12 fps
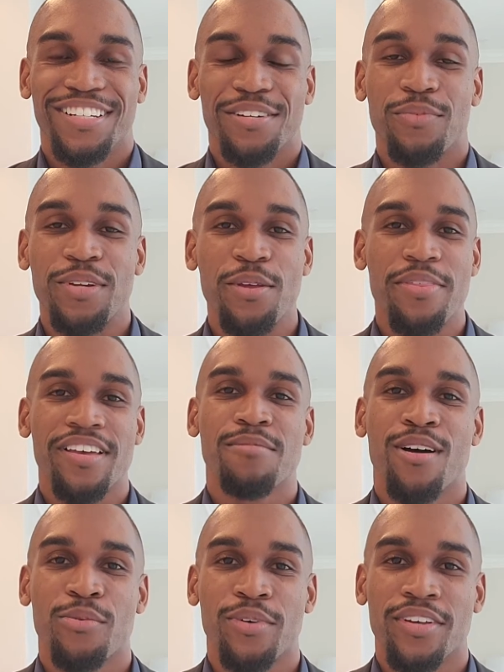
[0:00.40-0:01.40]
When you think
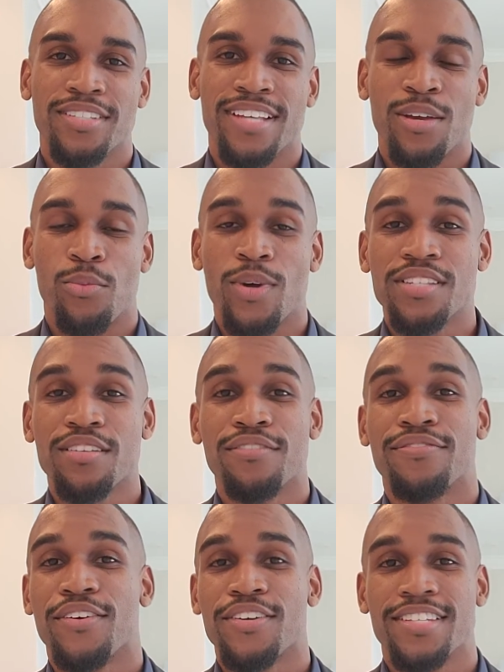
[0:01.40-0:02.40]
about real estate, what's the
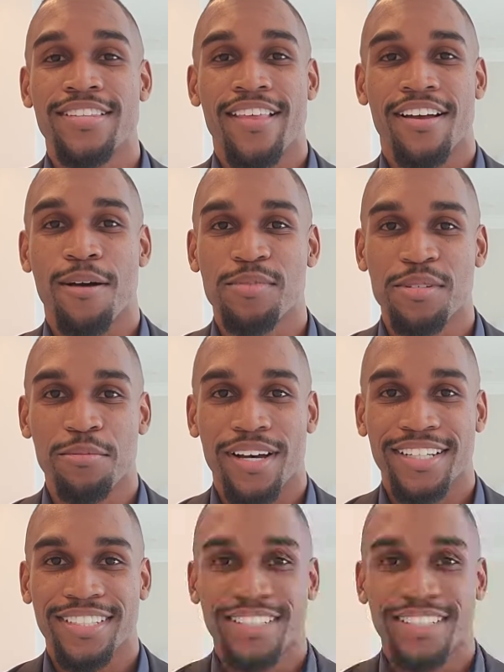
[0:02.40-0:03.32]
first thing that comes to mind?